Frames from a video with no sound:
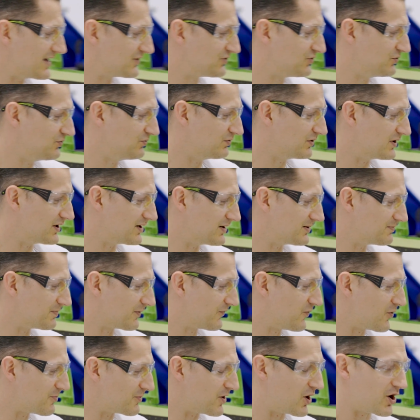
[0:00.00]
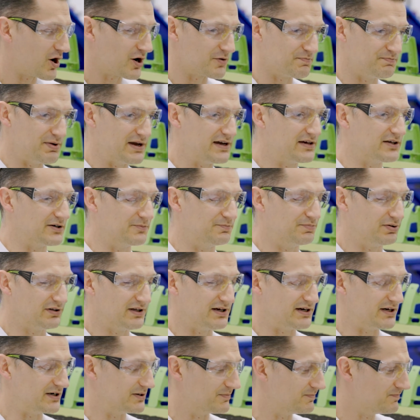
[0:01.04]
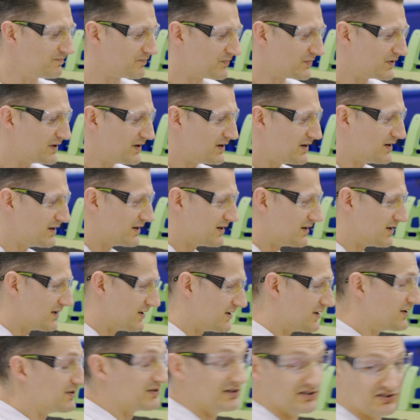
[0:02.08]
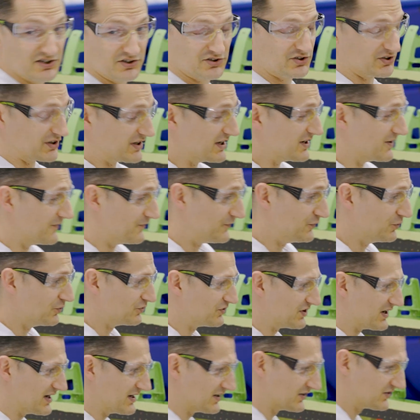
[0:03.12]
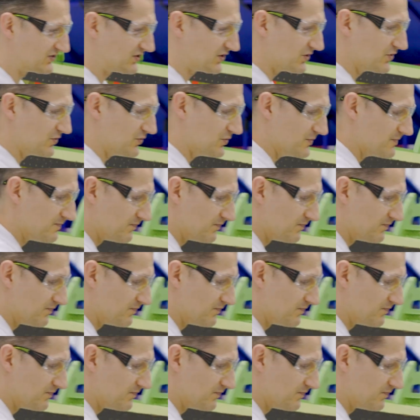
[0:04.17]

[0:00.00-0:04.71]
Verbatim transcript: you uh, perform a hard bank in a plane, this is again a fuel tank. So